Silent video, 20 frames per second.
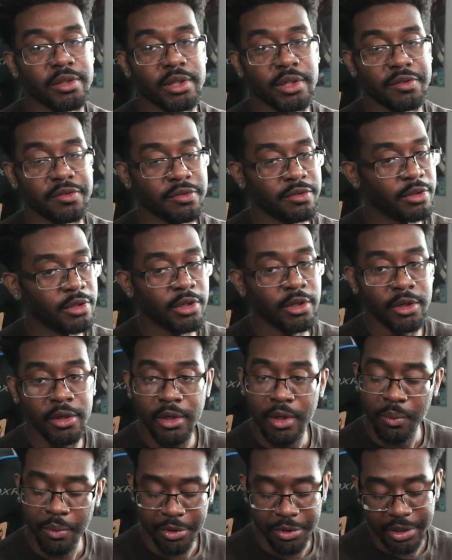Because
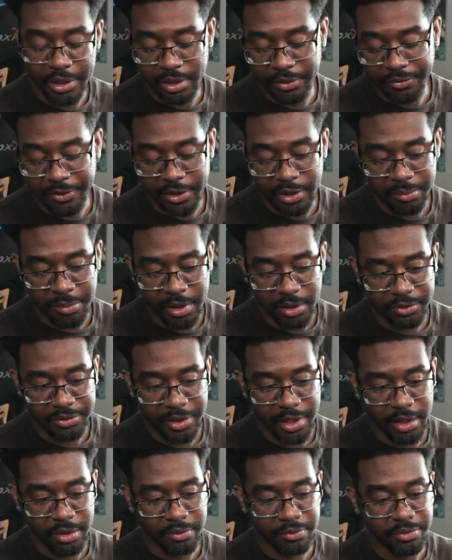when you get the fundamentals
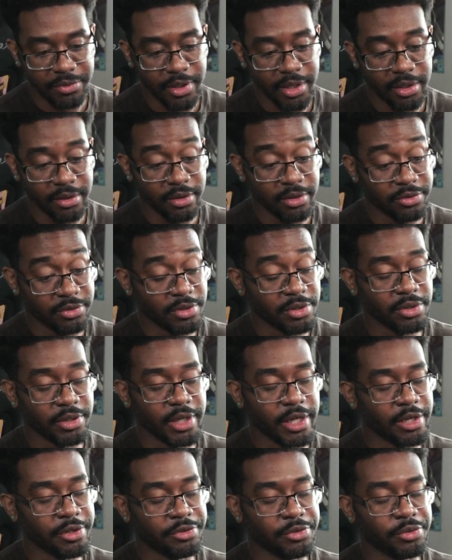down, then there's another
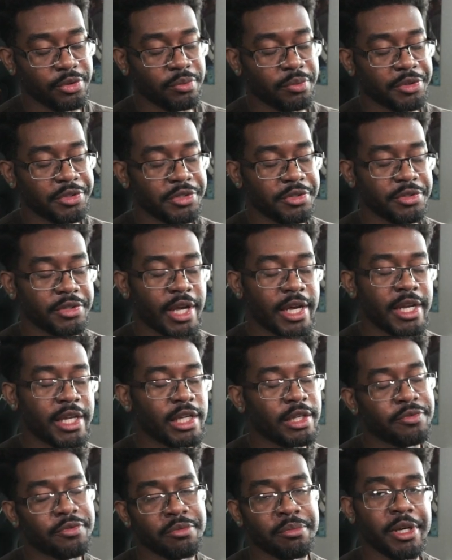layer to it, which is gaining
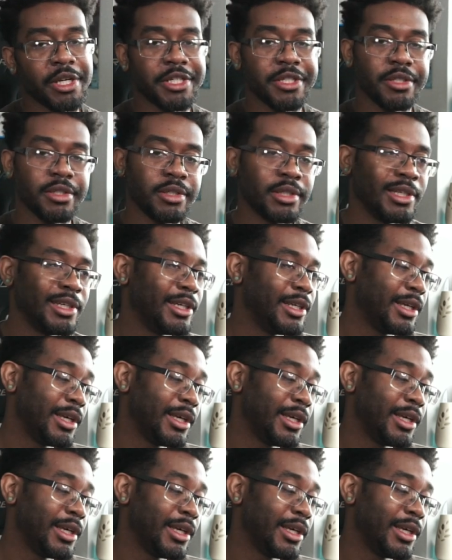information.